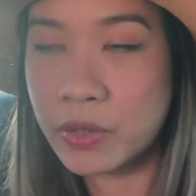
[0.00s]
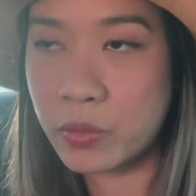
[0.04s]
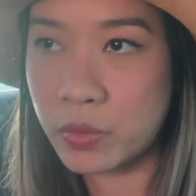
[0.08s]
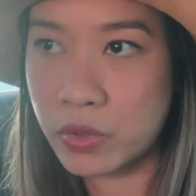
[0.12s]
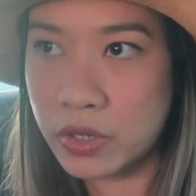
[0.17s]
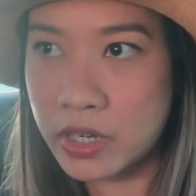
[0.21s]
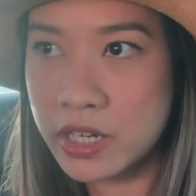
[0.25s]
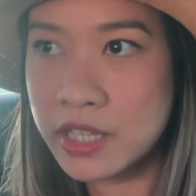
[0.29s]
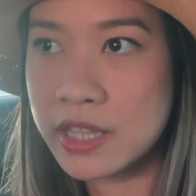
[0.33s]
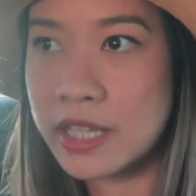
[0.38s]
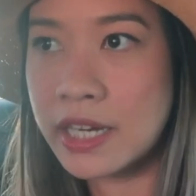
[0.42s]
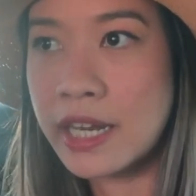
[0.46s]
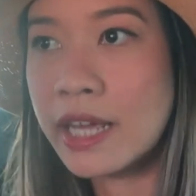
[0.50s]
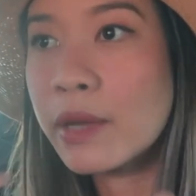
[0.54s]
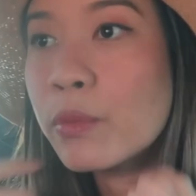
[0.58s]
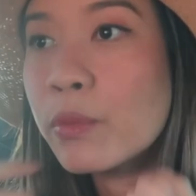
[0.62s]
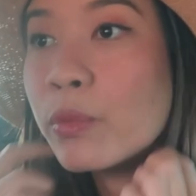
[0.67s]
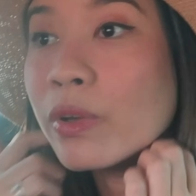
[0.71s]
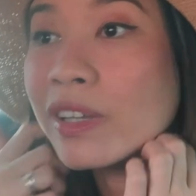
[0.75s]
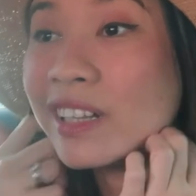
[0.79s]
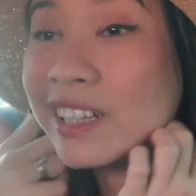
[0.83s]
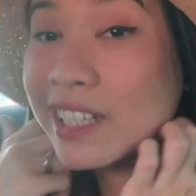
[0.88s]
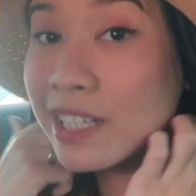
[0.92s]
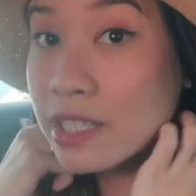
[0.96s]
I worry that I
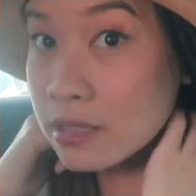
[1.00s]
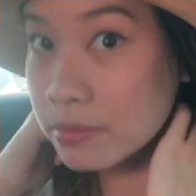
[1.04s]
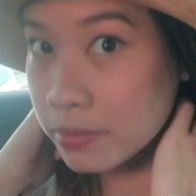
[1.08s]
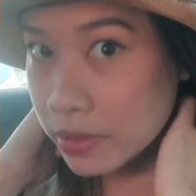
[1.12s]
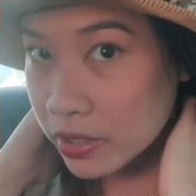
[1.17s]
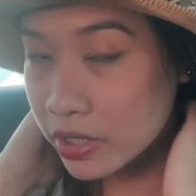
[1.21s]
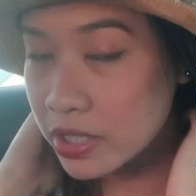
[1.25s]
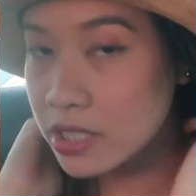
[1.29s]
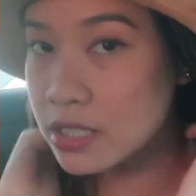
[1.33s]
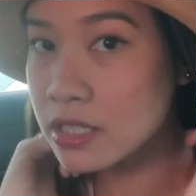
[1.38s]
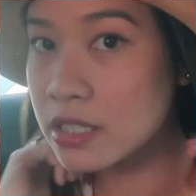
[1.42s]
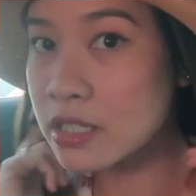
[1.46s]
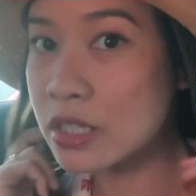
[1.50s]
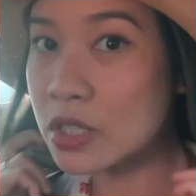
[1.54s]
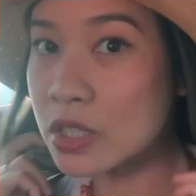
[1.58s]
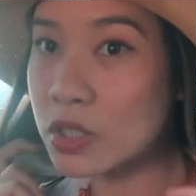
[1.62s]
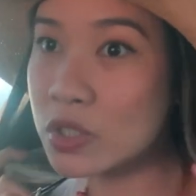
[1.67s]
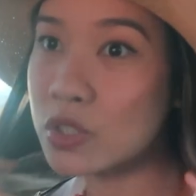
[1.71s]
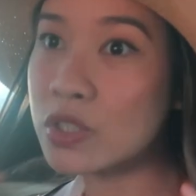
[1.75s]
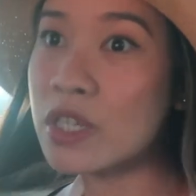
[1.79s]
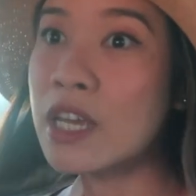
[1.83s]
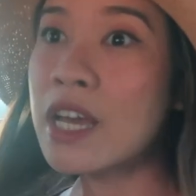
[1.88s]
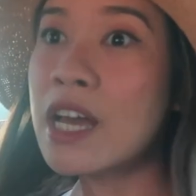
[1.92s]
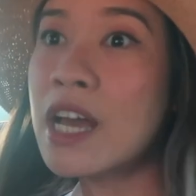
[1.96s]
will experience
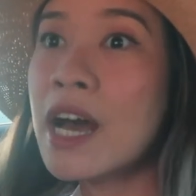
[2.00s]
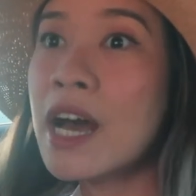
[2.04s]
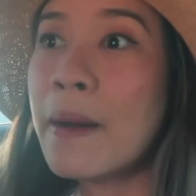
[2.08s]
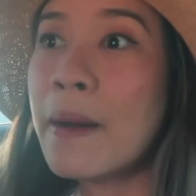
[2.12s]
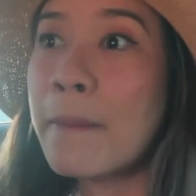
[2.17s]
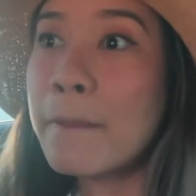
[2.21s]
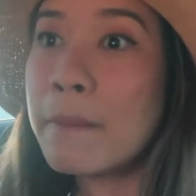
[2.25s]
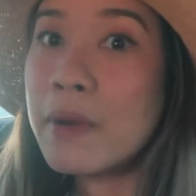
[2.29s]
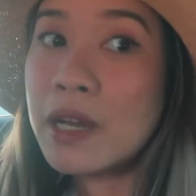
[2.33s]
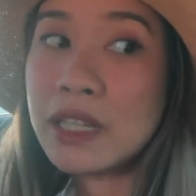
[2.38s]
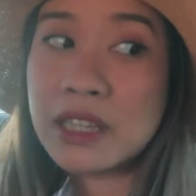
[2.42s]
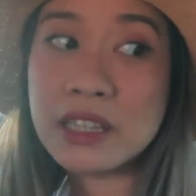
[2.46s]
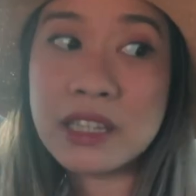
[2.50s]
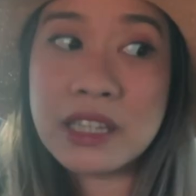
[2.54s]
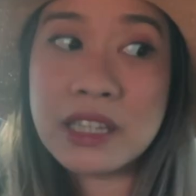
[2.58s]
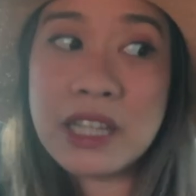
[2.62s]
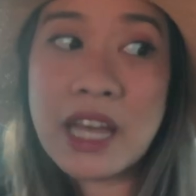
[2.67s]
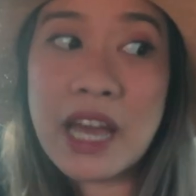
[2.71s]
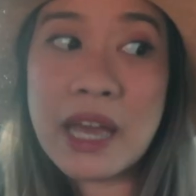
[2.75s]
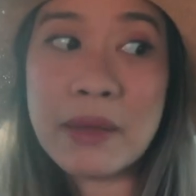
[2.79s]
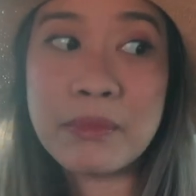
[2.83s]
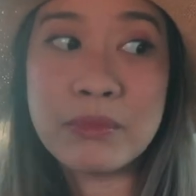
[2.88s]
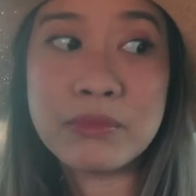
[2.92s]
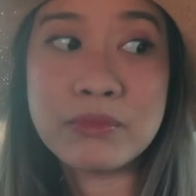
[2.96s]
those, but
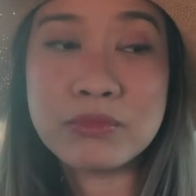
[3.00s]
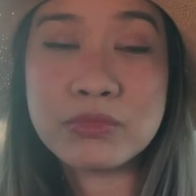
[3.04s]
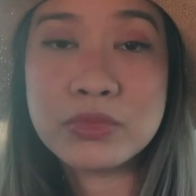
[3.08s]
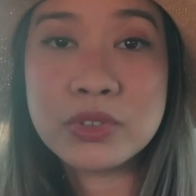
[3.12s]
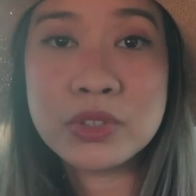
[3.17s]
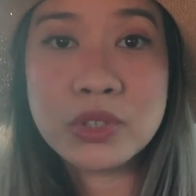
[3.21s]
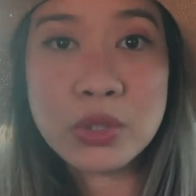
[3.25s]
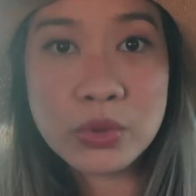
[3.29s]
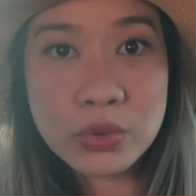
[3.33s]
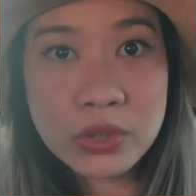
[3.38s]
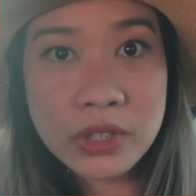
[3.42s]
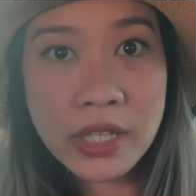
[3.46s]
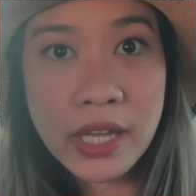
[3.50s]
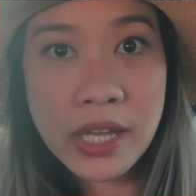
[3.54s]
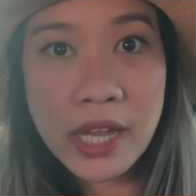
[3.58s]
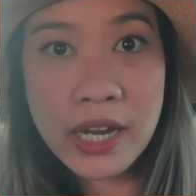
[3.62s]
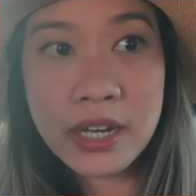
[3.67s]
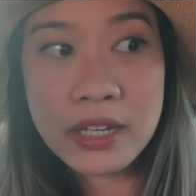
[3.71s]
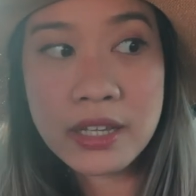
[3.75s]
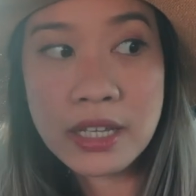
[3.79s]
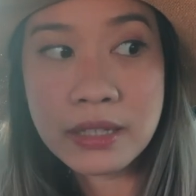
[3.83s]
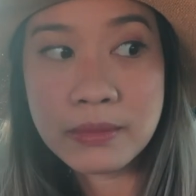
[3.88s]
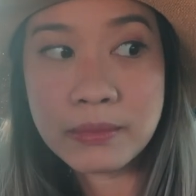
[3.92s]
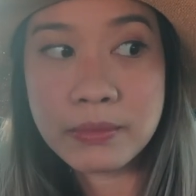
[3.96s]
I'm so
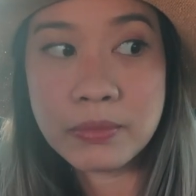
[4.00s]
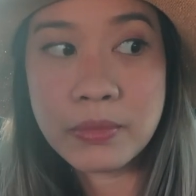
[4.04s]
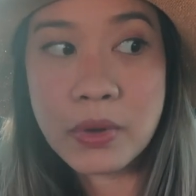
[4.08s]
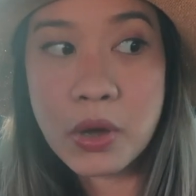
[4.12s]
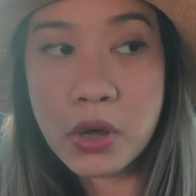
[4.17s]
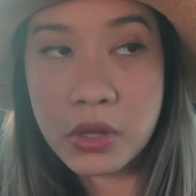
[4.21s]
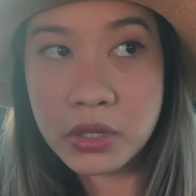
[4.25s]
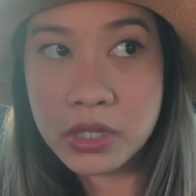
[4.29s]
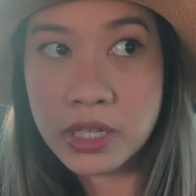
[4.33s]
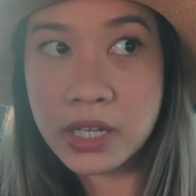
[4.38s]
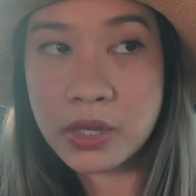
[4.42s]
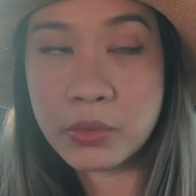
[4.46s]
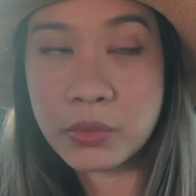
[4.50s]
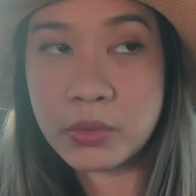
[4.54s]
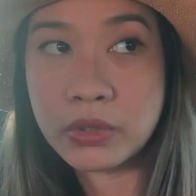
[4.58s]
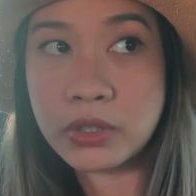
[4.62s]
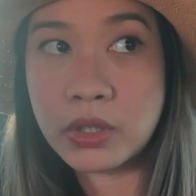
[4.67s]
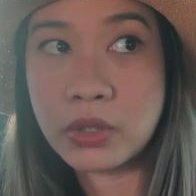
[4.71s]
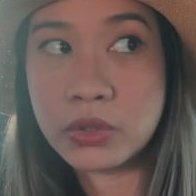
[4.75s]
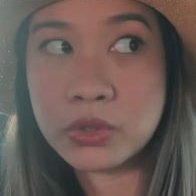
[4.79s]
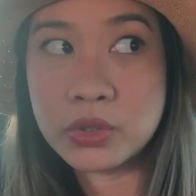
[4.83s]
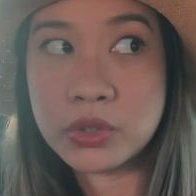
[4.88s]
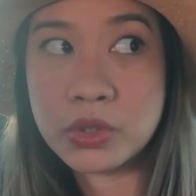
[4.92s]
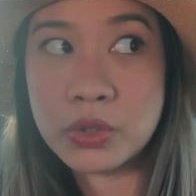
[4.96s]
scared that Paula will
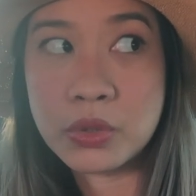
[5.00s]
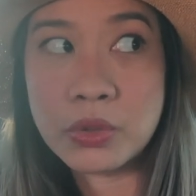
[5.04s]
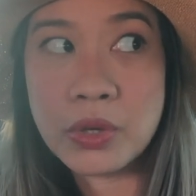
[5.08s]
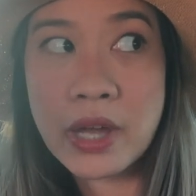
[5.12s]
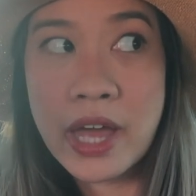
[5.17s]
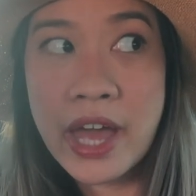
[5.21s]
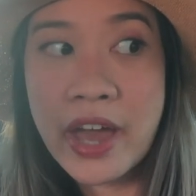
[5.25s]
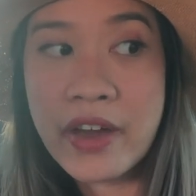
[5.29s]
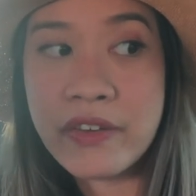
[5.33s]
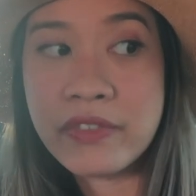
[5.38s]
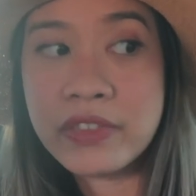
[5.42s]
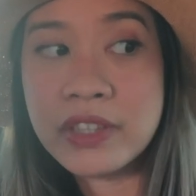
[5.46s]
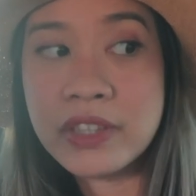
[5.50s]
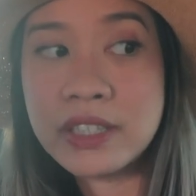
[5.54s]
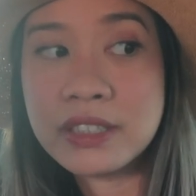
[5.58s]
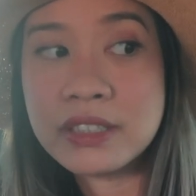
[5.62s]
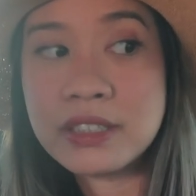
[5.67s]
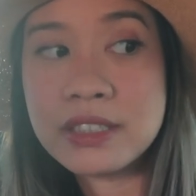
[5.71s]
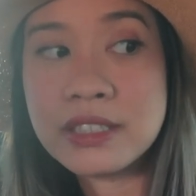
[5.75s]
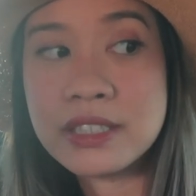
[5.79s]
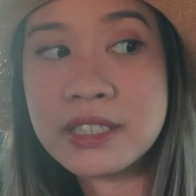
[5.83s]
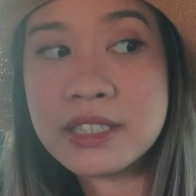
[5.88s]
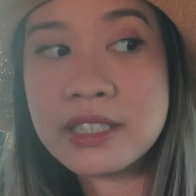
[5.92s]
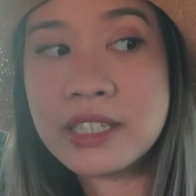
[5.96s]
also have that
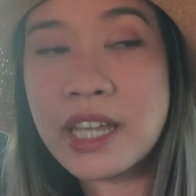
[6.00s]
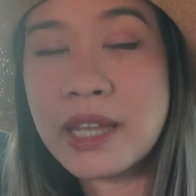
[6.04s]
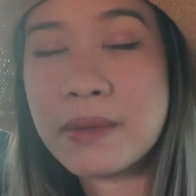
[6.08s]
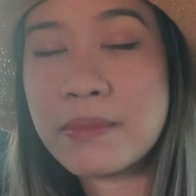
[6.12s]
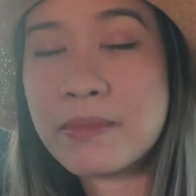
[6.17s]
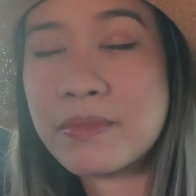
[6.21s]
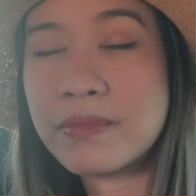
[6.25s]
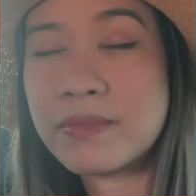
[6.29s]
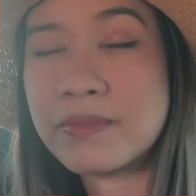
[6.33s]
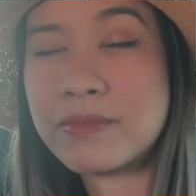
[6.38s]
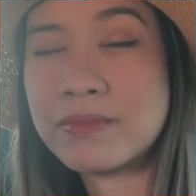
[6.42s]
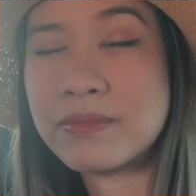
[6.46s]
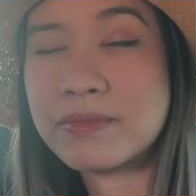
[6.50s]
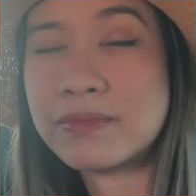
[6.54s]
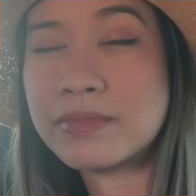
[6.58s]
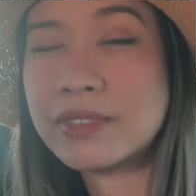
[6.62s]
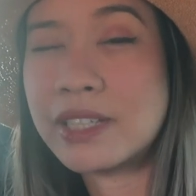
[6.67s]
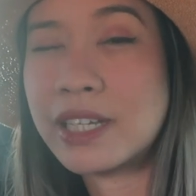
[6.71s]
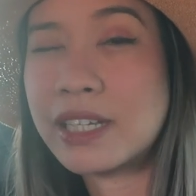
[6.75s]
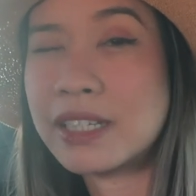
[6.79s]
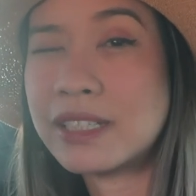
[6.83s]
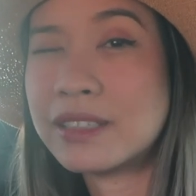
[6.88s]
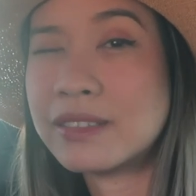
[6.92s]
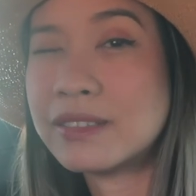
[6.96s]
same
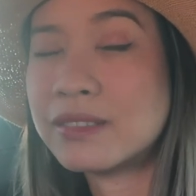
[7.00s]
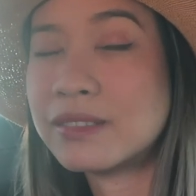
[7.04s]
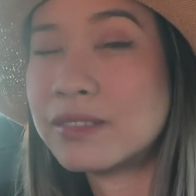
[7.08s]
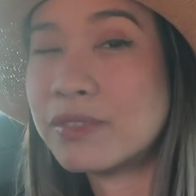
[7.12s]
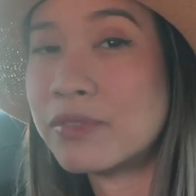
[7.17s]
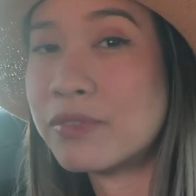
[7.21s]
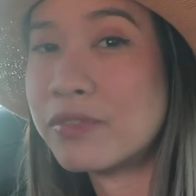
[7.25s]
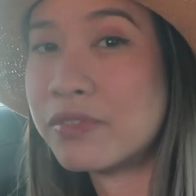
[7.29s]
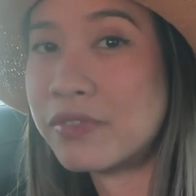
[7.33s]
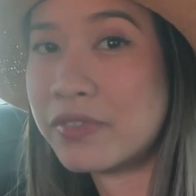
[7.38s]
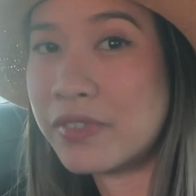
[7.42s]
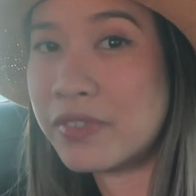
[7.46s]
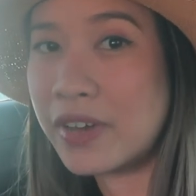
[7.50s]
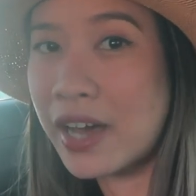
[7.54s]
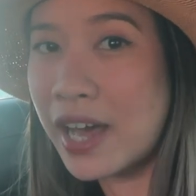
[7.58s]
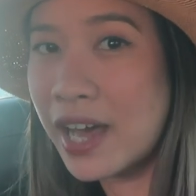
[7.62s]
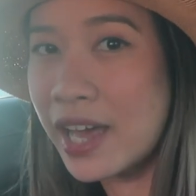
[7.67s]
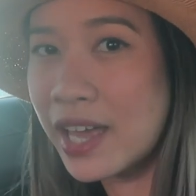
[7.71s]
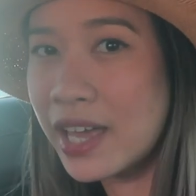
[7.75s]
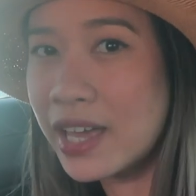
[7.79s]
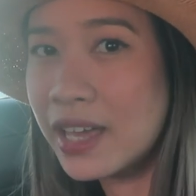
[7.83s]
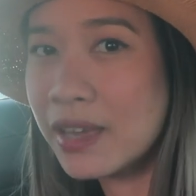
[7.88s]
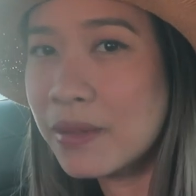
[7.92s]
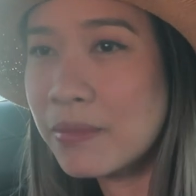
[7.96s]
like,
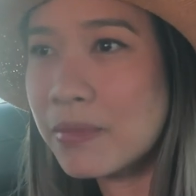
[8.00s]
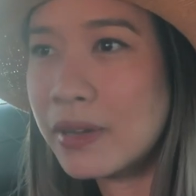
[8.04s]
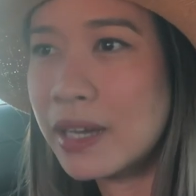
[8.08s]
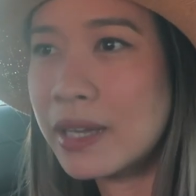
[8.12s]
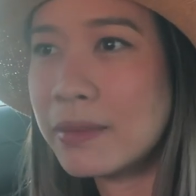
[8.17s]
vibe.